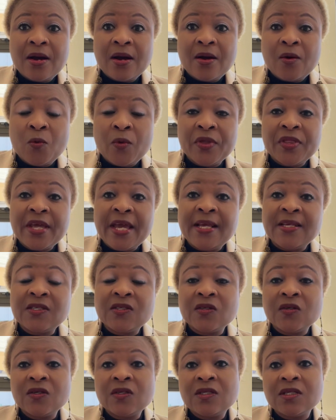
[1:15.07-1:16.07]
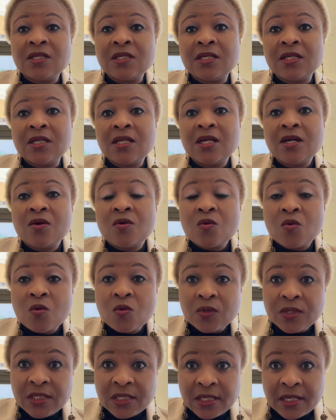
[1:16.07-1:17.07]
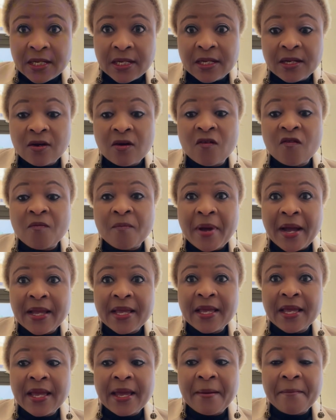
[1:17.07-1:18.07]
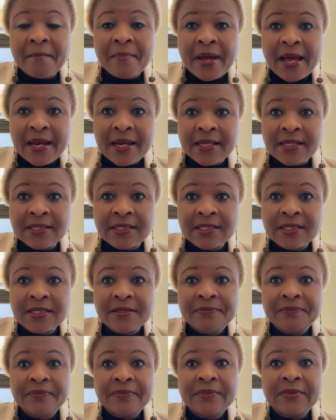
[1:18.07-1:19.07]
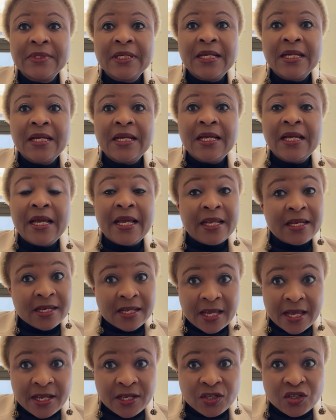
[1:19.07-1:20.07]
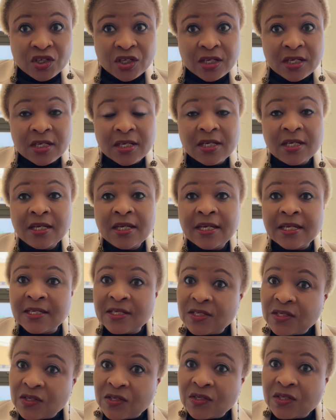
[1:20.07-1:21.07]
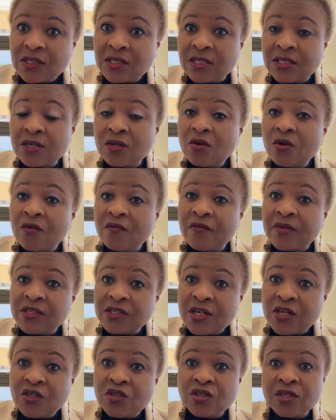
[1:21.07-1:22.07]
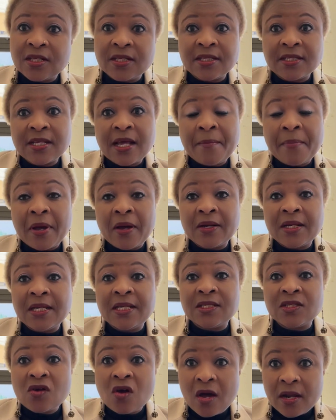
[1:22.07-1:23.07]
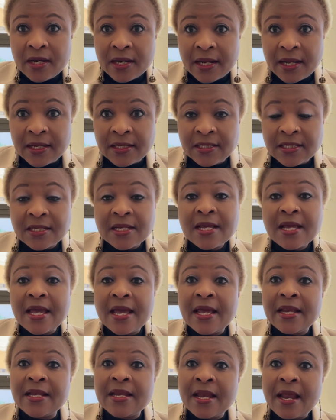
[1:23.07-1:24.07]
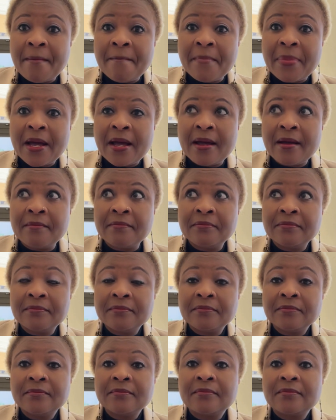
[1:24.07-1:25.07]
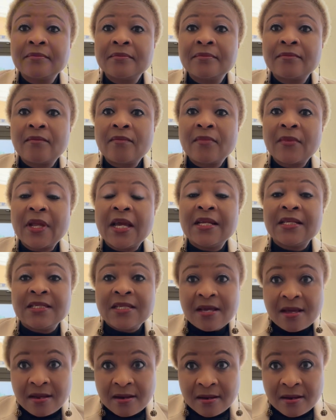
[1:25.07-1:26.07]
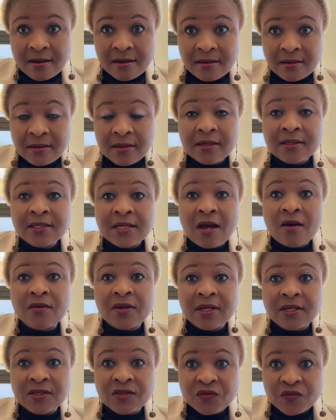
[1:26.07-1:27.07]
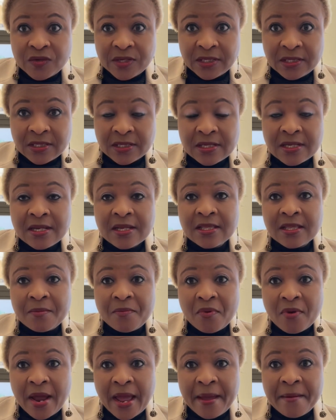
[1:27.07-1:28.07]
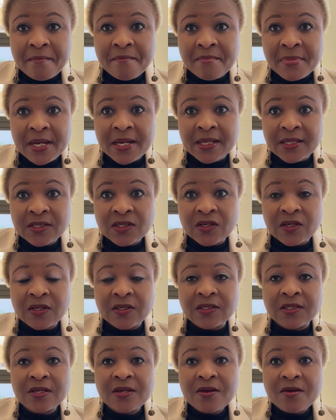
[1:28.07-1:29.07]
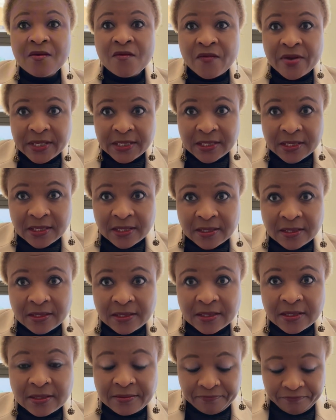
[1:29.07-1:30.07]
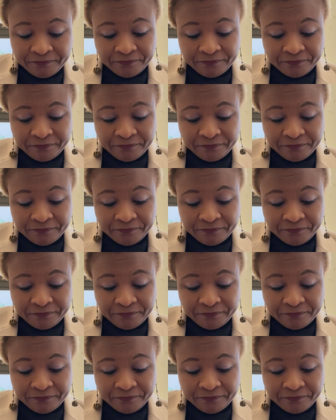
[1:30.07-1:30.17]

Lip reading: with a certain courtier of Buckingham Palace engaging in certain conversations about his conduct at number 10 Downing Street, the Prime Minister's residence.